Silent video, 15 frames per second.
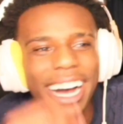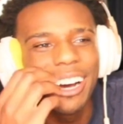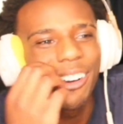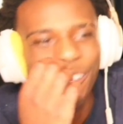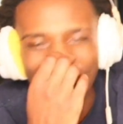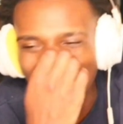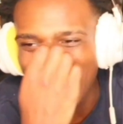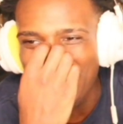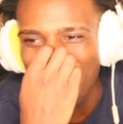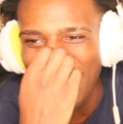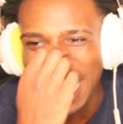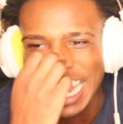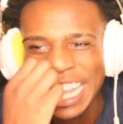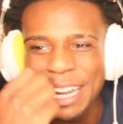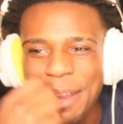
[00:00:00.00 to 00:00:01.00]
Why,
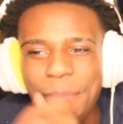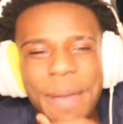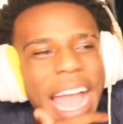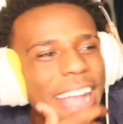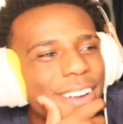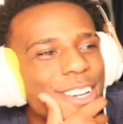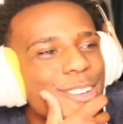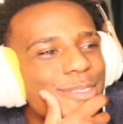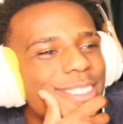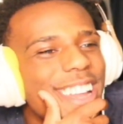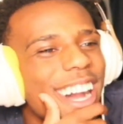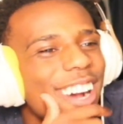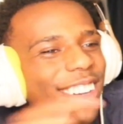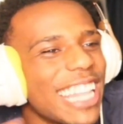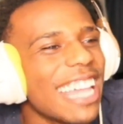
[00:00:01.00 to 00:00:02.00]
why they in the back room
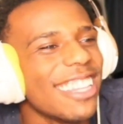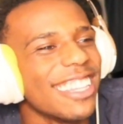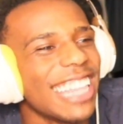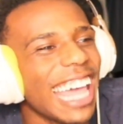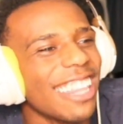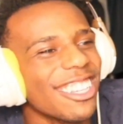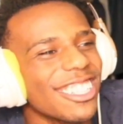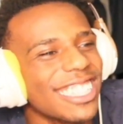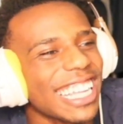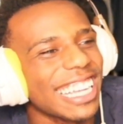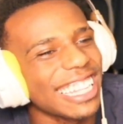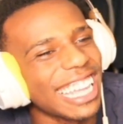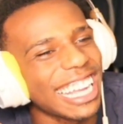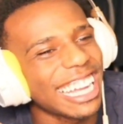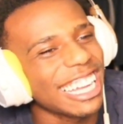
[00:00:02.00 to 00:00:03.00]
though? That that looks like
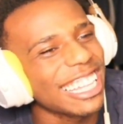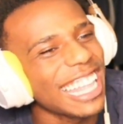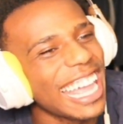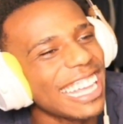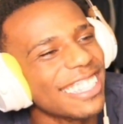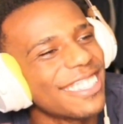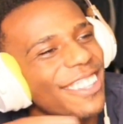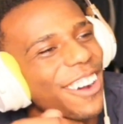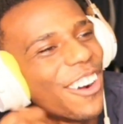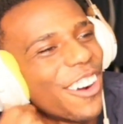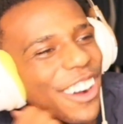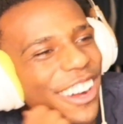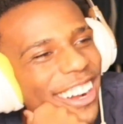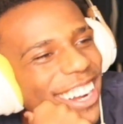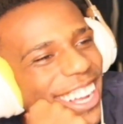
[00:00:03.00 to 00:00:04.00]
like a class
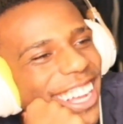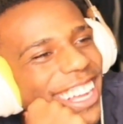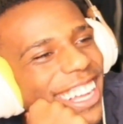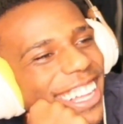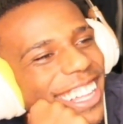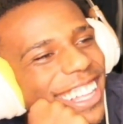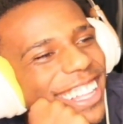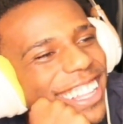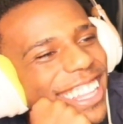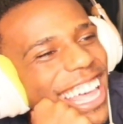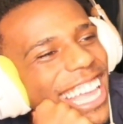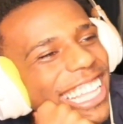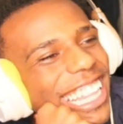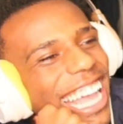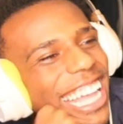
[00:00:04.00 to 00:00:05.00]
door.
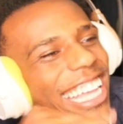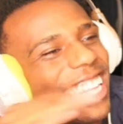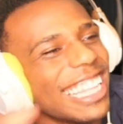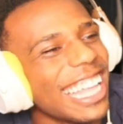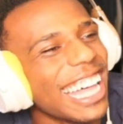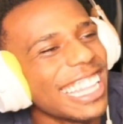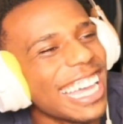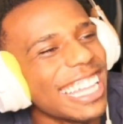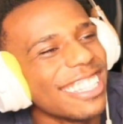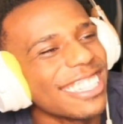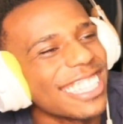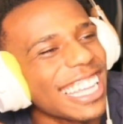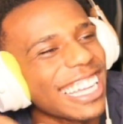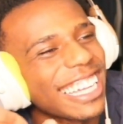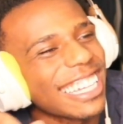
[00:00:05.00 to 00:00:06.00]
Like that uh, that looks
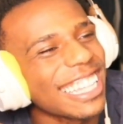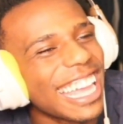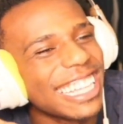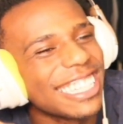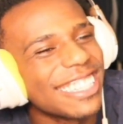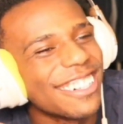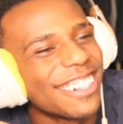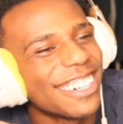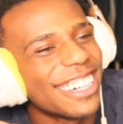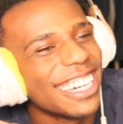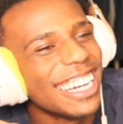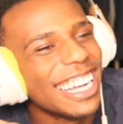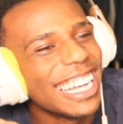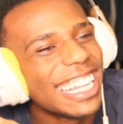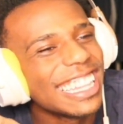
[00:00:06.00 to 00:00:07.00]
like a class door.
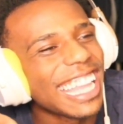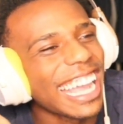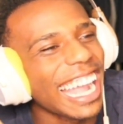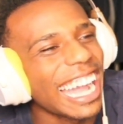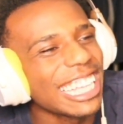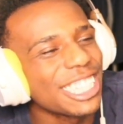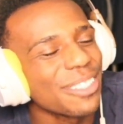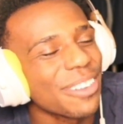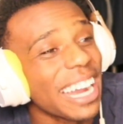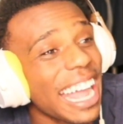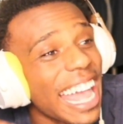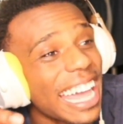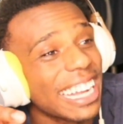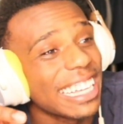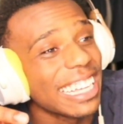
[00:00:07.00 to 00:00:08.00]
Like I swear I
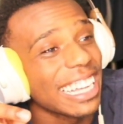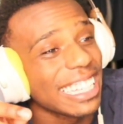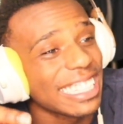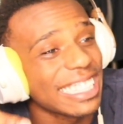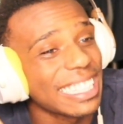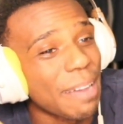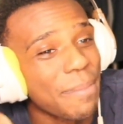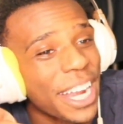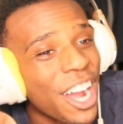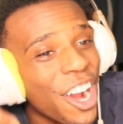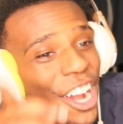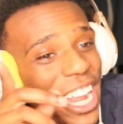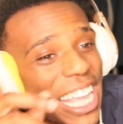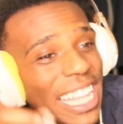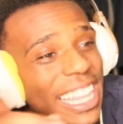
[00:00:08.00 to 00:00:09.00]
had a, a
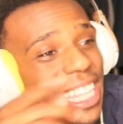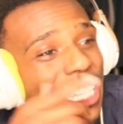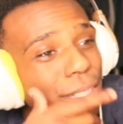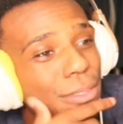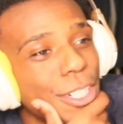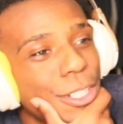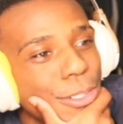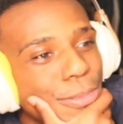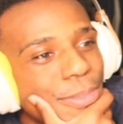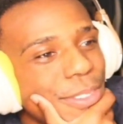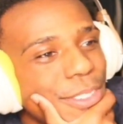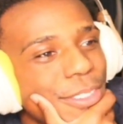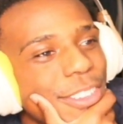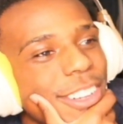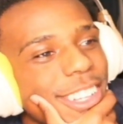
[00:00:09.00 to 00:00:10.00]
seminar in this room
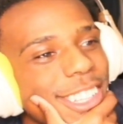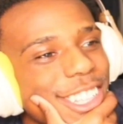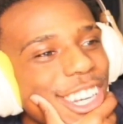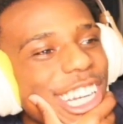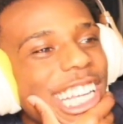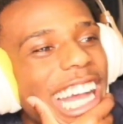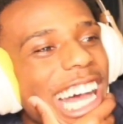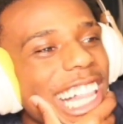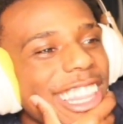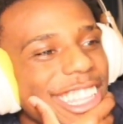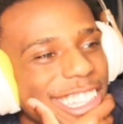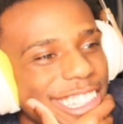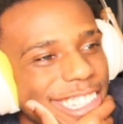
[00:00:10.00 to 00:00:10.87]
during college.